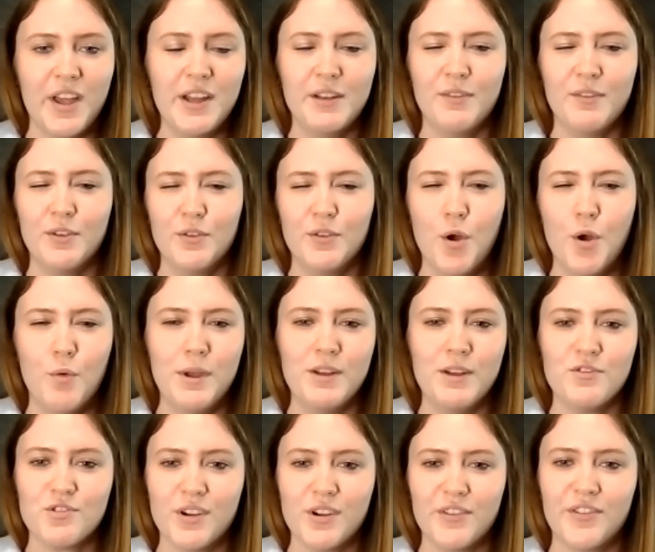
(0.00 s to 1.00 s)
kind of a
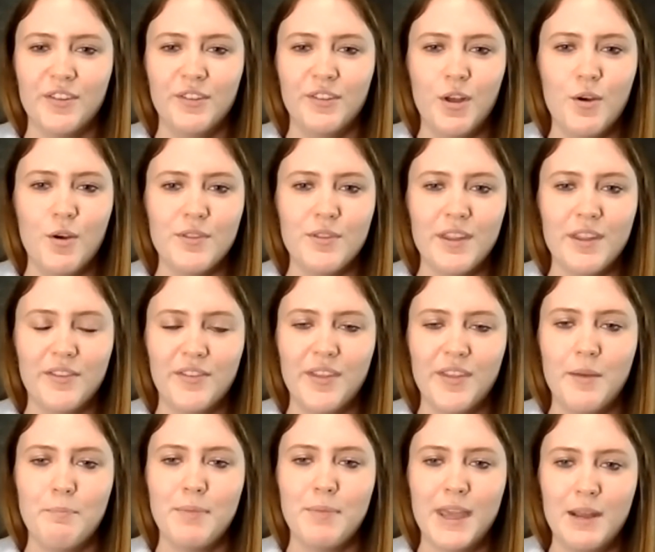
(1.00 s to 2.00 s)
no-interest loan that's
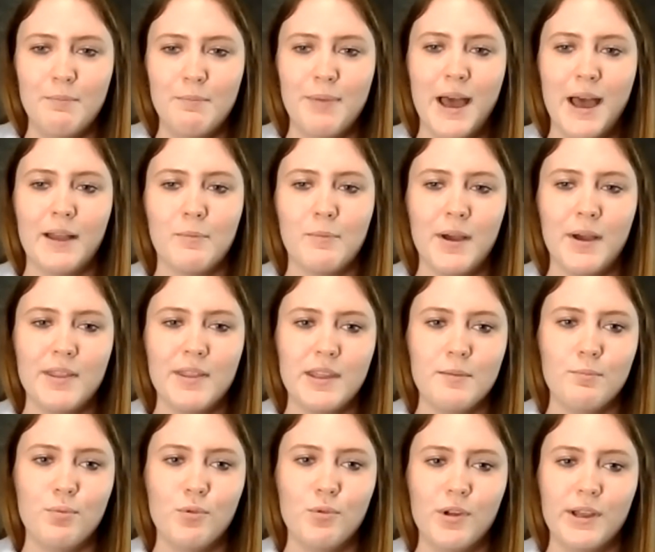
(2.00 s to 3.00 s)
then paid back by the
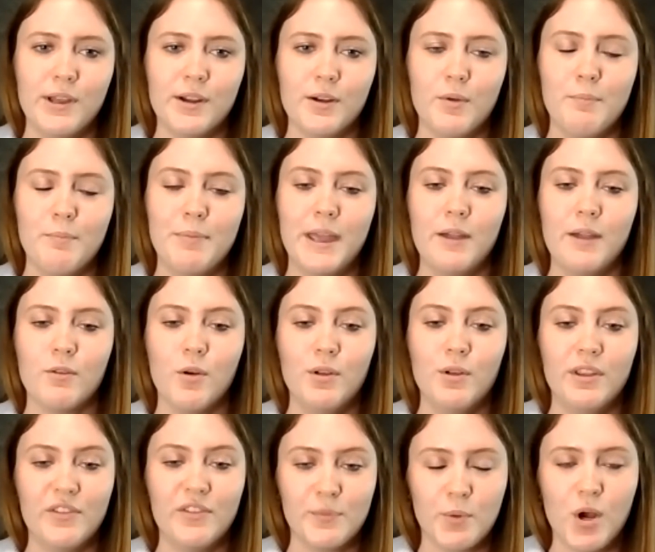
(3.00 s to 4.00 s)
employer when payroll
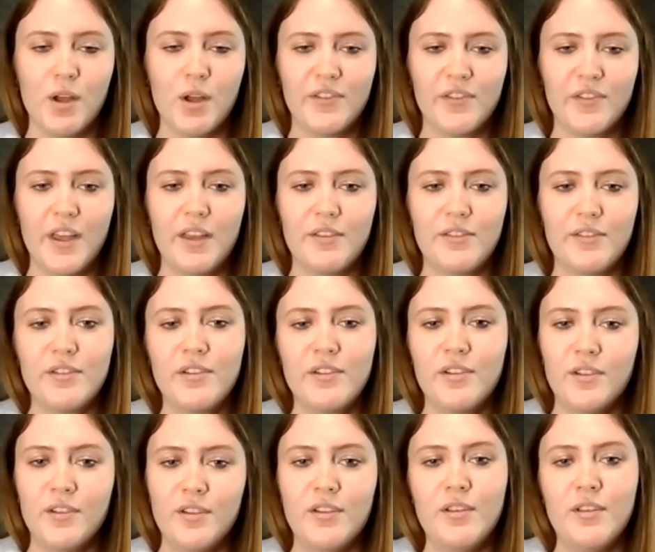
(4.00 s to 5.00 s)
is processed.
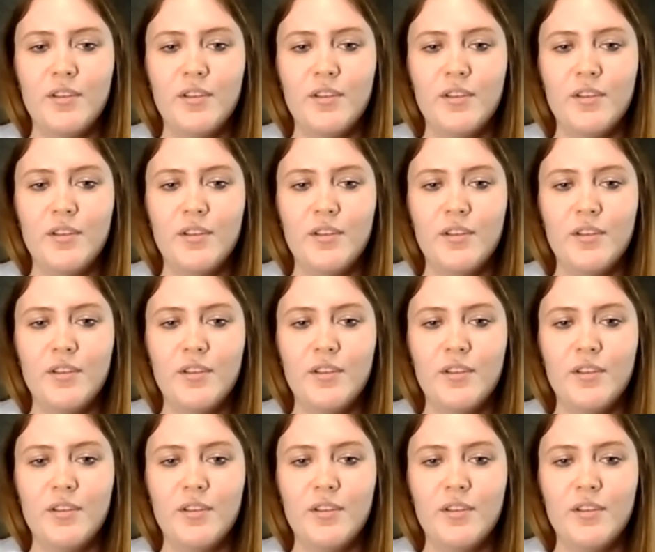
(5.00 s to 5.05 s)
